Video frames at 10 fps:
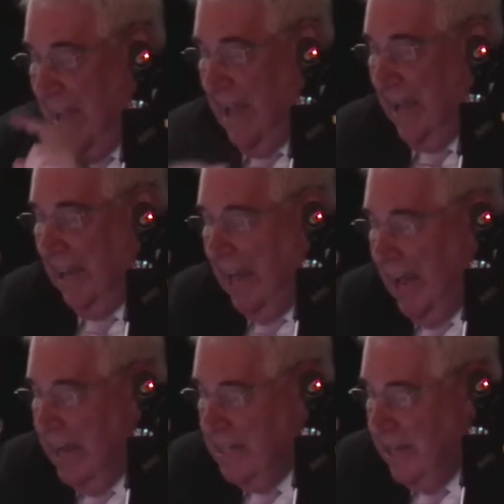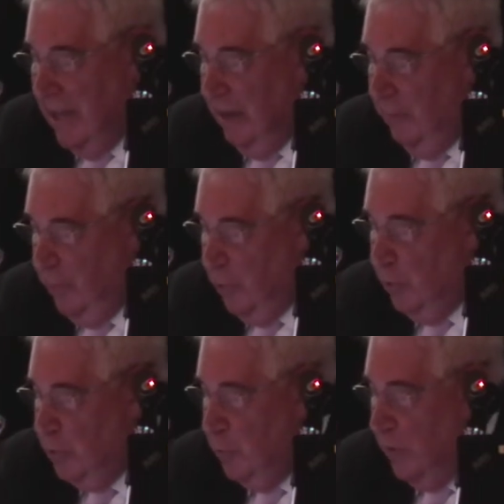In lines
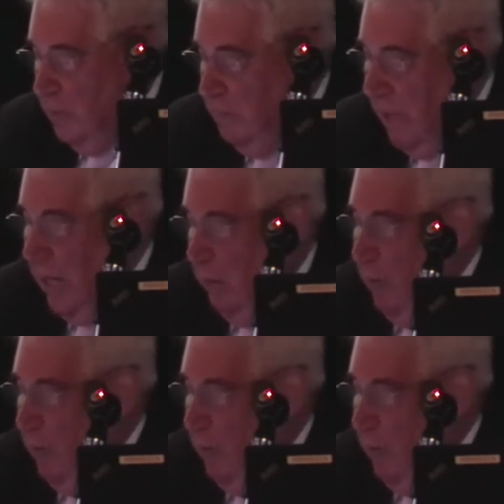infused with immediate